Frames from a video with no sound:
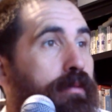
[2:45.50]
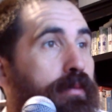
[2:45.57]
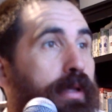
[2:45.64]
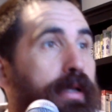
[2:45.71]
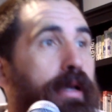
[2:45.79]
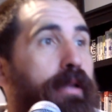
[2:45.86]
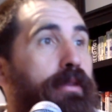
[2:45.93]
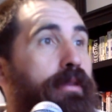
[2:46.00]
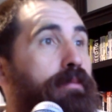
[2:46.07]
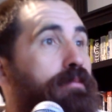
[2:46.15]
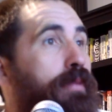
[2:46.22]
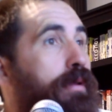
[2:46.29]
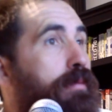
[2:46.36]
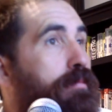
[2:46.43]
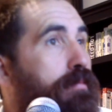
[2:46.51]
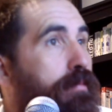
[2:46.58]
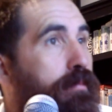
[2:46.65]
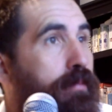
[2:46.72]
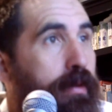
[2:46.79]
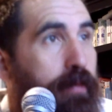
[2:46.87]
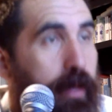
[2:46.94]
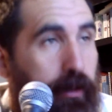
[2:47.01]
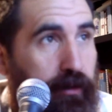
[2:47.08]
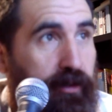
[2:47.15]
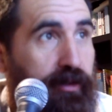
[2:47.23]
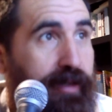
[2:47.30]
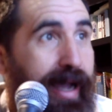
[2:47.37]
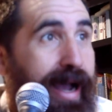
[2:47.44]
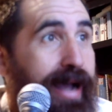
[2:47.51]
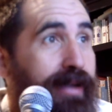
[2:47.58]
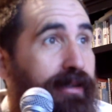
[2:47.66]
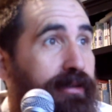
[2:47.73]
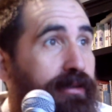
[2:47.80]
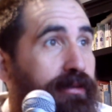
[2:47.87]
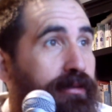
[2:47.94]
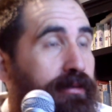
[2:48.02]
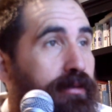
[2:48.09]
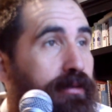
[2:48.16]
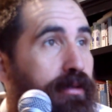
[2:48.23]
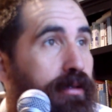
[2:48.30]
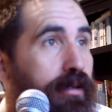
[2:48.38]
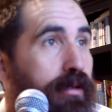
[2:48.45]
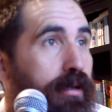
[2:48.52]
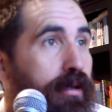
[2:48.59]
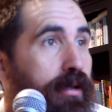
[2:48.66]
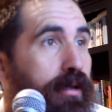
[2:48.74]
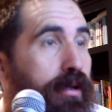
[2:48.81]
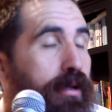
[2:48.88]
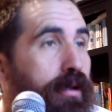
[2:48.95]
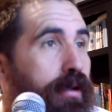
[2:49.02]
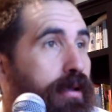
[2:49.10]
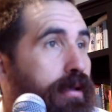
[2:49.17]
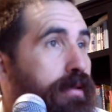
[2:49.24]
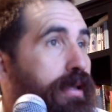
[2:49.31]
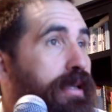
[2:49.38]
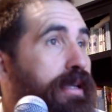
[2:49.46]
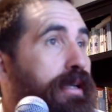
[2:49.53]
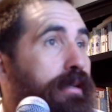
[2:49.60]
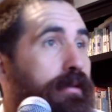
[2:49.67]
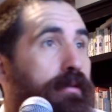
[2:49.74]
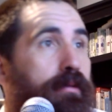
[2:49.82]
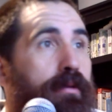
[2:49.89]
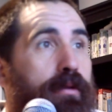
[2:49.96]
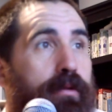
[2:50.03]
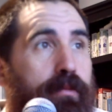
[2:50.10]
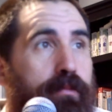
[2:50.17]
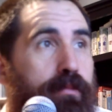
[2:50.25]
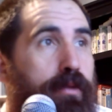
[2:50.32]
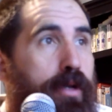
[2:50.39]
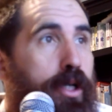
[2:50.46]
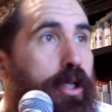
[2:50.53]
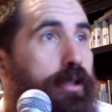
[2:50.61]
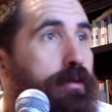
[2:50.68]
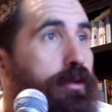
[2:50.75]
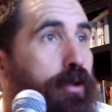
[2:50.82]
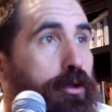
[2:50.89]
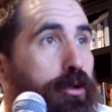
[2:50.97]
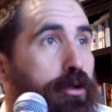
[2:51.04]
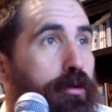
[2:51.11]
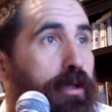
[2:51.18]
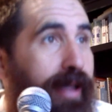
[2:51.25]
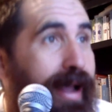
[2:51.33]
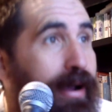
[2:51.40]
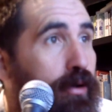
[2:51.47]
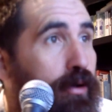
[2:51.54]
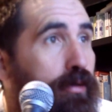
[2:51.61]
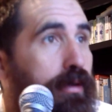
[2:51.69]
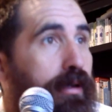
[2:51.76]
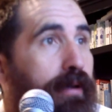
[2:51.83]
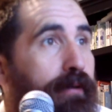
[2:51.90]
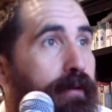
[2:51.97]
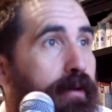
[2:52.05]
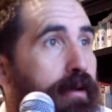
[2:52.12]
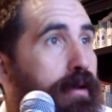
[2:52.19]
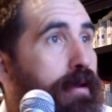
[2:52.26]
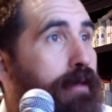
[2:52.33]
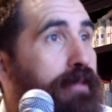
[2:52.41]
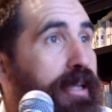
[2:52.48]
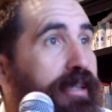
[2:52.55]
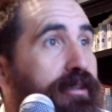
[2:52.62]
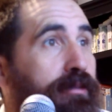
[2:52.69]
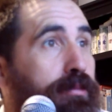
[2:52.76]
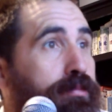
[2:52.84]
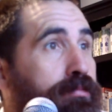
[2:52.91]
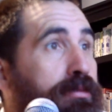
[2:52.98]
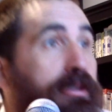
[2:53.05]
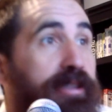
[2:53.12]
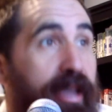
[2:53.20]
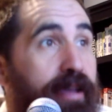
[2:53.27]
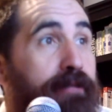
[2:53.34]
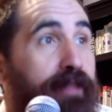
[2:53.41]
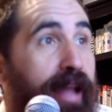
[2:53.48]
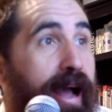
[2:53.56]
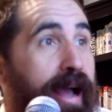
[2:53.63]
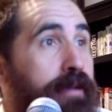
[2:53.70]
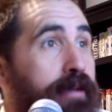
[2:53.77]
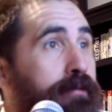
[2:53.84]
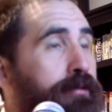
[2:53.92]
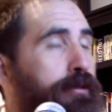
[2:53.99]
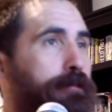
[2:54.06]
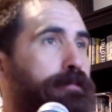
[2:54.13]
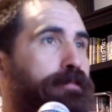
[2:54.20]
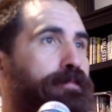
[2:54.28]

They got their stocks. They get social clout if they save lives.